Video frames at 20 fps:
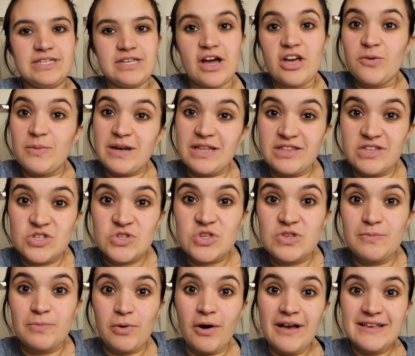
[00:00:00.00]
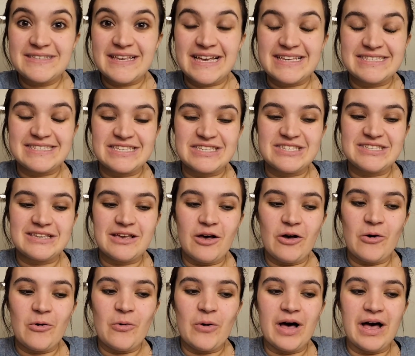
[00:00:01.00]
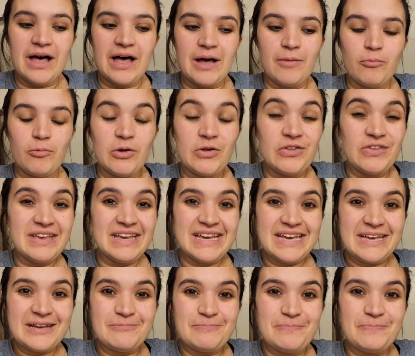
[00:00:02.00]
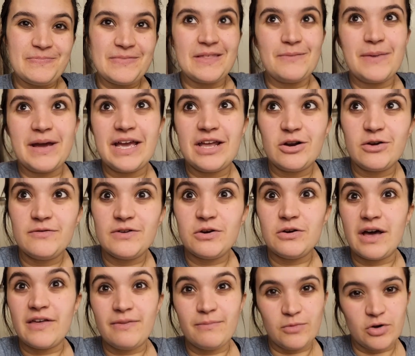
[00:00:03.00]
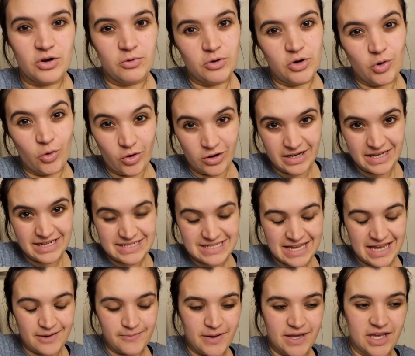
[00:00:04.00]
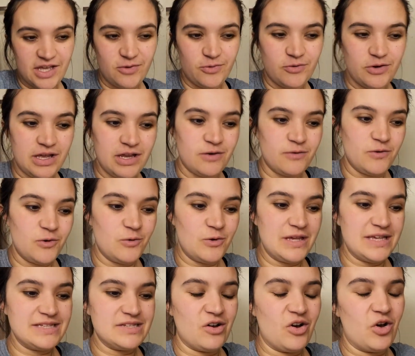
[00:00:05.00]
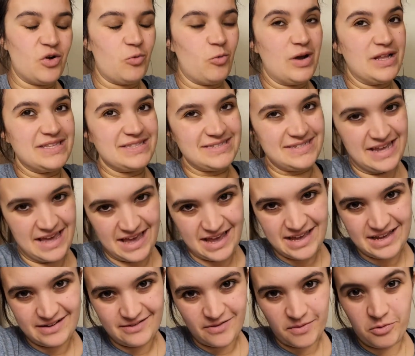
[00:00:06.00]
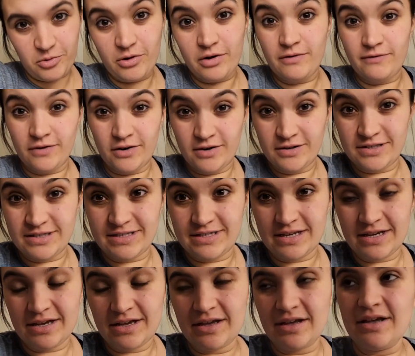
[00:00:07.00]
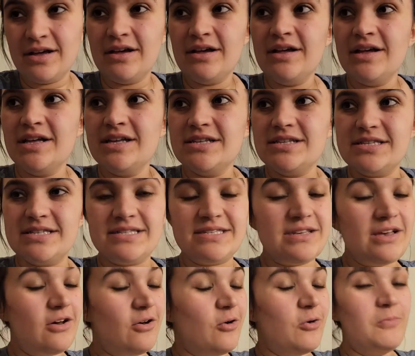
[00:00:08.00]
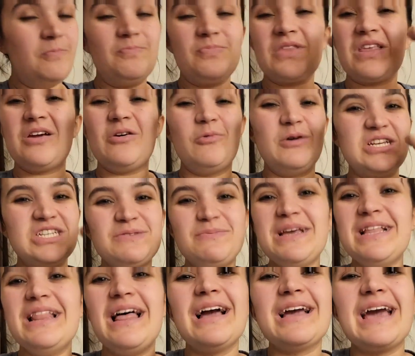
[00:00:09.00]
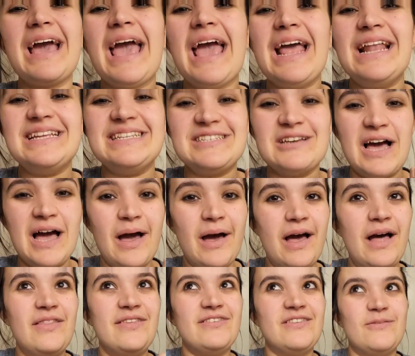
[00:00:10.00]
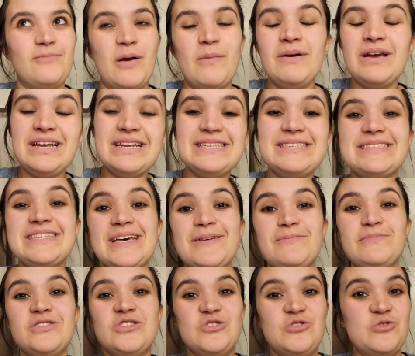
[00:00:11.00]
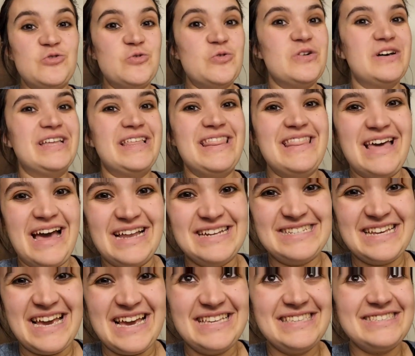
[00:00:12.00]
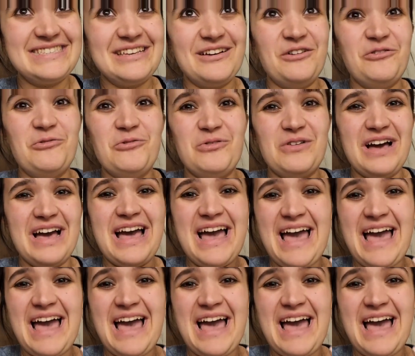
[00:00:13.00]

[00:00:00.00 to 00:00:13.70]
documenting this process. So we'll see. My interview, I'm going to record it, and my interview is on Wednesday, February 1st. So, wish me luck, and this is probably going to skip to that day, so.